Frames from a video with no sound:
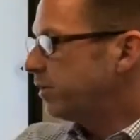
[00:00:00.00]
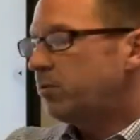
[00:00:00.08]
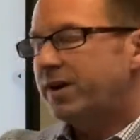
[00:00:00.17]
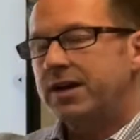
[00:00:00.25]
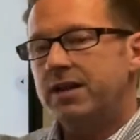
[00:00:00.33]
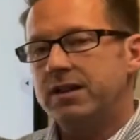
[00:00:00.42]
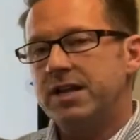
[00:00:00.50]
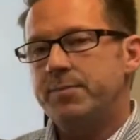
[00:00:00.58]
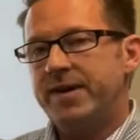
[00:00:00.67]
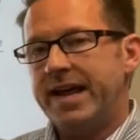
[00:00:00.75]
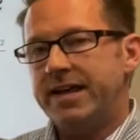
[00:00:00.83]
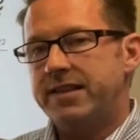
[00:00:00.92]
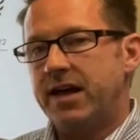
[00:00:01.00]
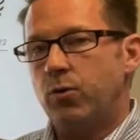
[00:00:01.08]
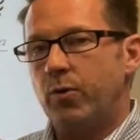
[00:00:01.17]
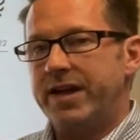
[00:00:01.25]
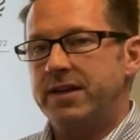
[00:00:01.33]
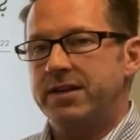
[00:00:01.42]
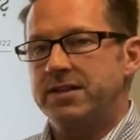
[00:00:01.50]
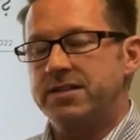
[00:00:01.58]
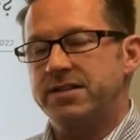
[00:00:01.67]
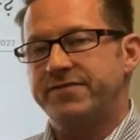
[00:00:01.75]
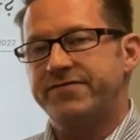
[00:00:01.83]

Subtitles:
want to eliminate that weakness as